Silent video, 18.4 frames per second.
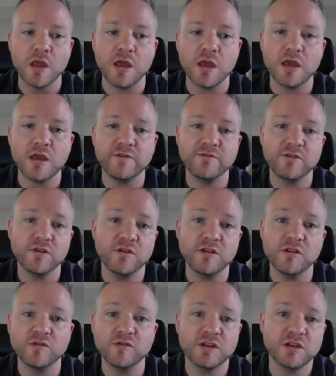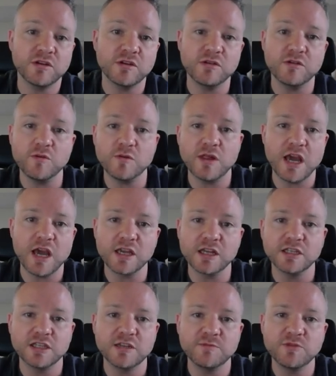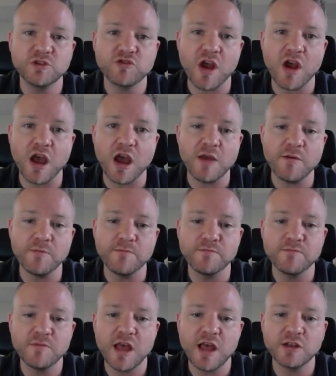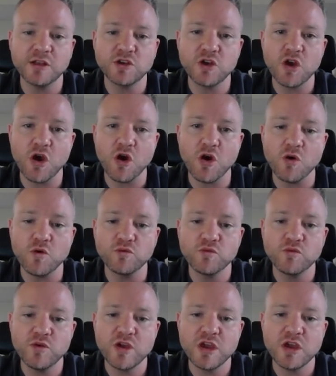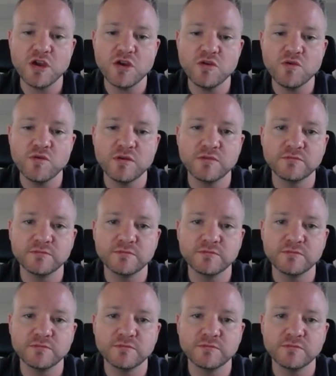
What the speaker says: If you do too, like and subscribe. Let's go. Woo!